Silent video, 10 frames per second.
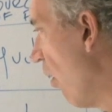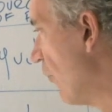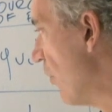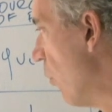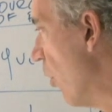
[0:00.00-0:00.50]

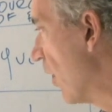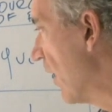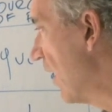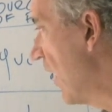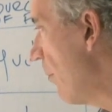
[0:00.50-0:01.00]
of the
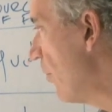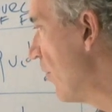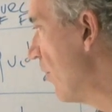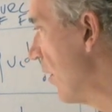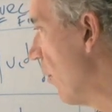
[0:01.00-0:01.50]
working
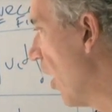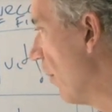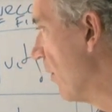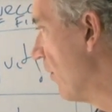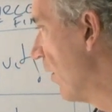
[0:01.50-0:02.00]
capital
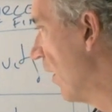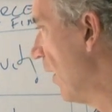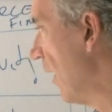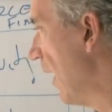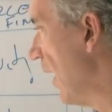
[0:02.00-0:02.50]
requirement.
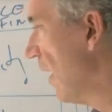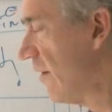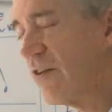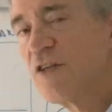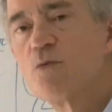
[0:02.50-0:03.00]

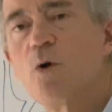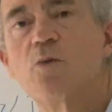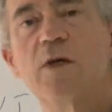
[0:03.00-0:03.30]
This is what